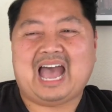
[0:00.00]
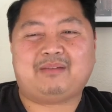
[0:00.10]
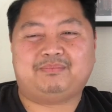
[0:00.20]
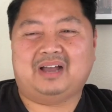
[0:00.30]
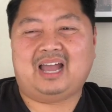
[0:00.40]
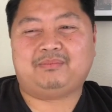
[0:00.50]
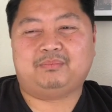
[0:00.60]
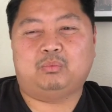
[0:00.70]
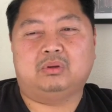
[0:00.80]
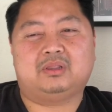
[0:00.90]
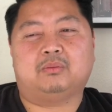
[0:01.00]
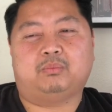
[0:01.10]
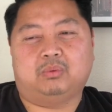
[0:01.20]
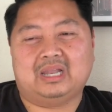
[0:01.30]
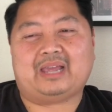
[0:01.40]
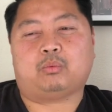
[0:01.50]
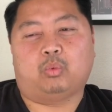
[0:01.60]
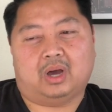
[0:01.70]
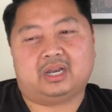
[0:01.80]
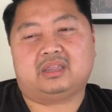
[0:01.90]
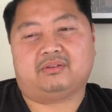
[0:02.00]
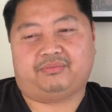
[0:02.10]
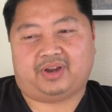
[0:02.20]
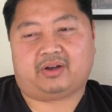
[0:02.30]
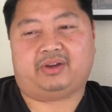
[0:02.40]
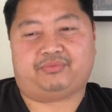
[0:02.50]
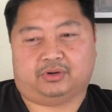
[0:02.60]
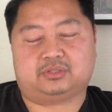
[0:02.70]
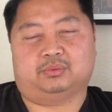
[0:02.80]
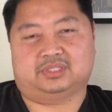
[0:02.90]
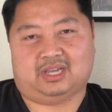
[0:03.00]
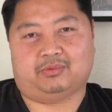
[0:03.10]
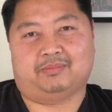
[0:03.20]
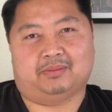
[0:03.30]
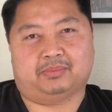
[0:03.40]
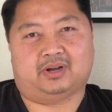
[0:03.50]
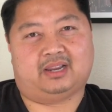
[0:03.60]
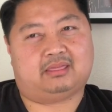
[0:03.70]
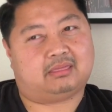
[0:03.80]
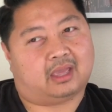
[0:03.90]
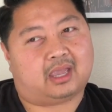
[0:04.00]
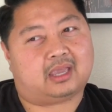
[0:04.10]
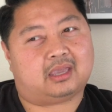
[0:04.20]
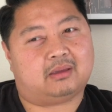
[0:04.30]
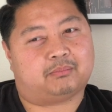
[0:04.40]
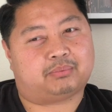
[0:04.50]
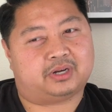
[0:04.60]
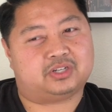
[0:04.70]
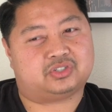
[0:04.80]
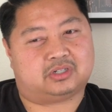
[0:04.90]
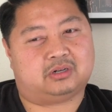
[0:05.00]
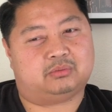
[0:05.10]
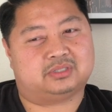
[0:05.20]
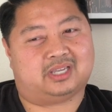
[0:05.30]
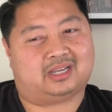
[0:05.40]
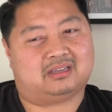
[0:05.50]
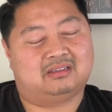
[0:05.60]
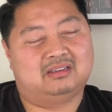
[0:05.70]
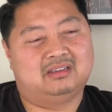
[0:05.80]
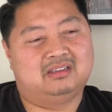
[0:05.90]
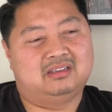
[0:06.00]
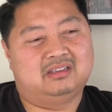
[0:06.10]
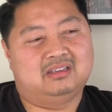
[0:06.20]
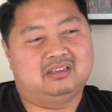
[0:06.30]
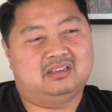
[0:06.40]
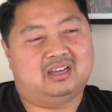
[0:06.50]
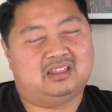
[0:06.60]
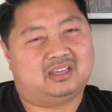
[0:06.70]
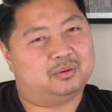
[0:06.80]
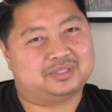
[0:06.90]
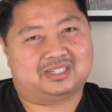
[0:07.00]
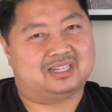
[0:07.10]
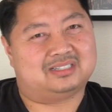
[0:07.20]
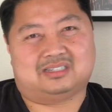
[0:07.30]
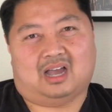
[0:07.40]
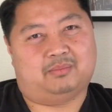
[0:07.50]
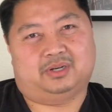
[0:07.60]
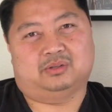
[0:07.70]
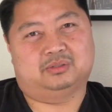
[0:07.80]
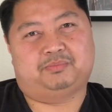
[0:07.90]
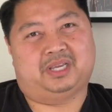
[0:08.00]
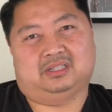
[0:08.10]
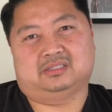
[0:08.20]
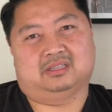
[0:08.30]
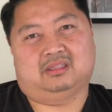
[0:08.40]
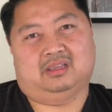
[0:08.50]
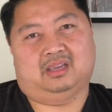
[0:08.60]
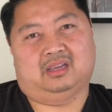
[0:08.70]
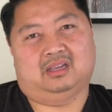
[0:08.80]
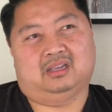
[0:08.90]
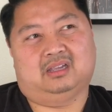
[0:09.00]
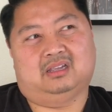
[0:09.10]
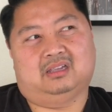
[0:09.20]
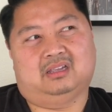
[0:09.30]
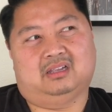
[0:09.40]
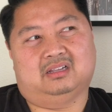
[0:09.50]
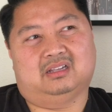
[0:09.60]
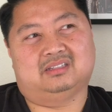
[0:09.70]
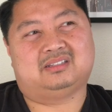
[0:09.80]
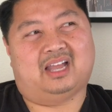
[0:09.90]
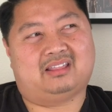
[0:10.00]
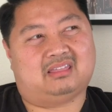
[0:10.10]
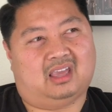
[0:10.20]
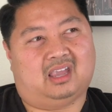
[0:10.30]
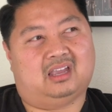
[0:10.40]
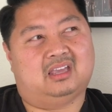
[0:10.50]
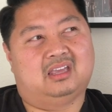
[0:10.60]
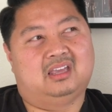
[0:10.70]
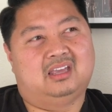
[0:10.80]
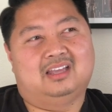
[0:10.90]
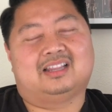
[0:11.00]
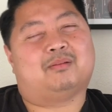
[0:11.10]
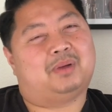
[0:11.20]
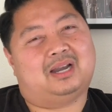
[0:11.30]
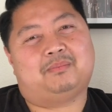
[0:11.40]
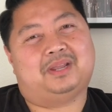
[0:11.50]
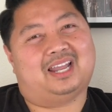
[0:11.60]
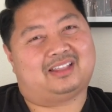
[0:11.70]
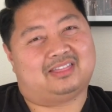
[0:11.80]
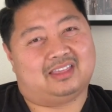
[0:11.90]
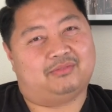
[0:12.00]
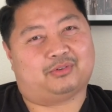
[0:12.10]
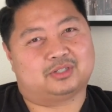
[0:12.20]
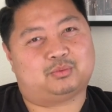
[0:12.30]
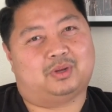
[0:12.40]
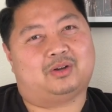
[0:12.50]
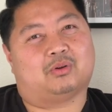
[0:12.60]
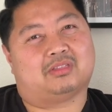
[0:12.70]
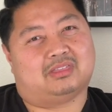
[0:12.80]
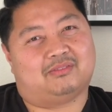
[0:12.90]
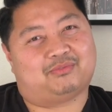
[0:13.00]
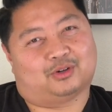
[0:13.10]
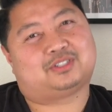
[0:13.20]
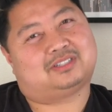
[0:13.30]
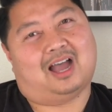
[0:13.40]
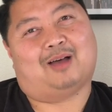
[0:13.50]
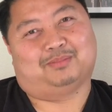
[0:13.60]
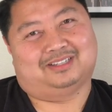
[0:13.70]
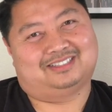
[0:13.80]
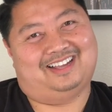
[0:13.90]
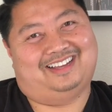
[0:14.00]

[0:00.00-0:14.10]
I I the like one of the very first ones I remember. I think I'm pretty sure it was like I think it was like a Domino's pizza thing. I think. That might have been like the first one or the first topless